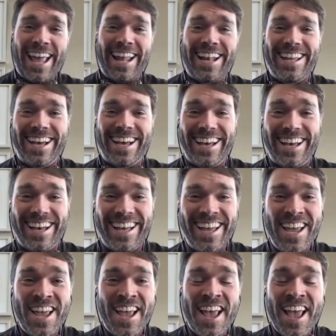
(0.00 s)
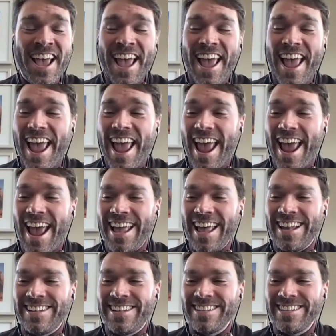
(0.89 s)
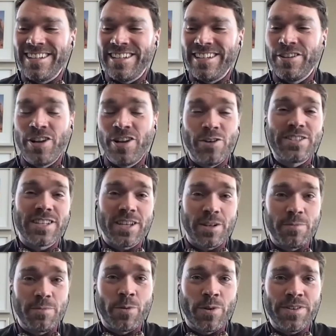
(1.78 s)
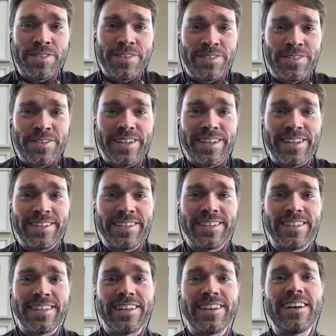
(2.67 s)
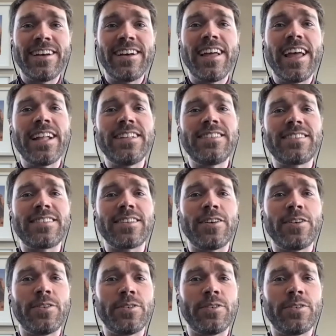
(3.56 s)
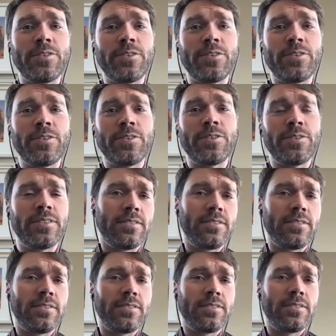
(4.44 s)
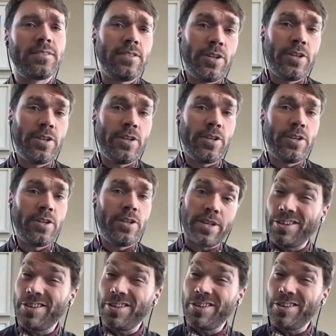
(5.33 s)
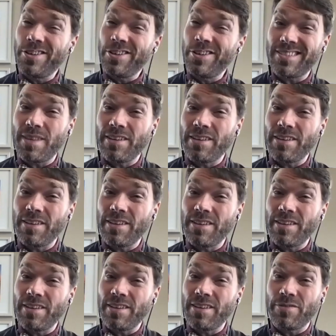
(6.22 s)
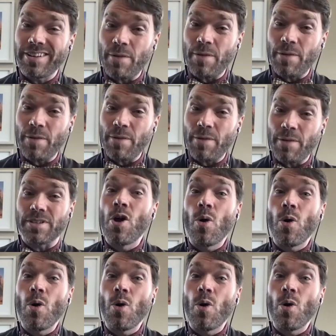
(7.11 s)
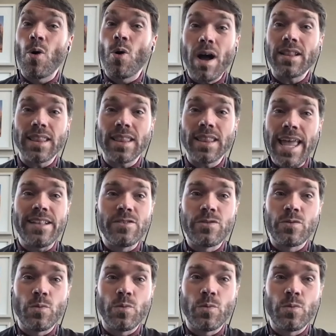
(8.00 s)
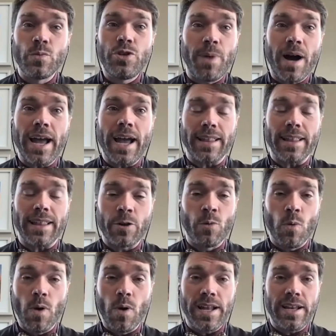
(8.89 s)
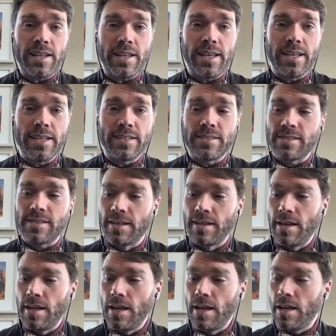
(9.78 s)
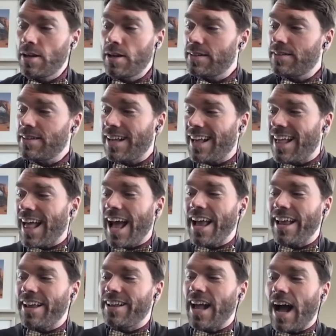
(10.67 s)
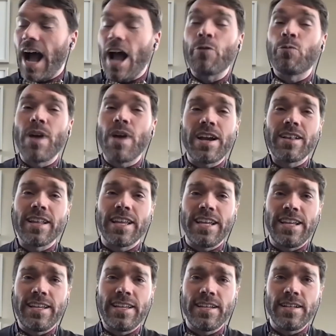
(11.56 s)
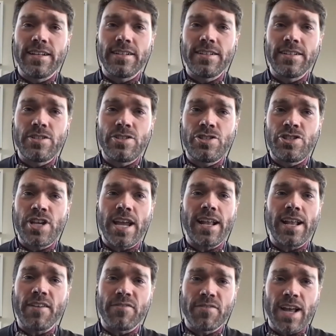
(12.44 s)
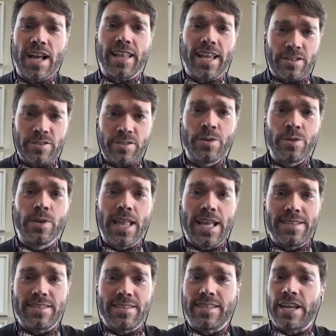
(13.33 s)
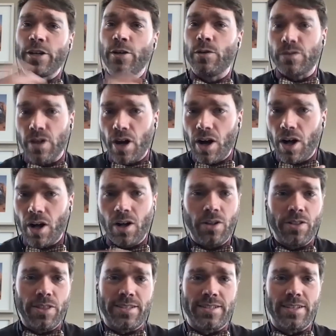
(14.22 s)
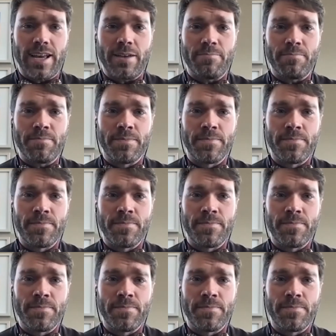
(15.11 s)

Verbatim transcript: and uh, and you know it's going to be worth it to you, yeah. and so you can you can do the same thing for your other cameras. What lens would you buy? Like, what is because I I rarely change. I've got like two lenses I use all the time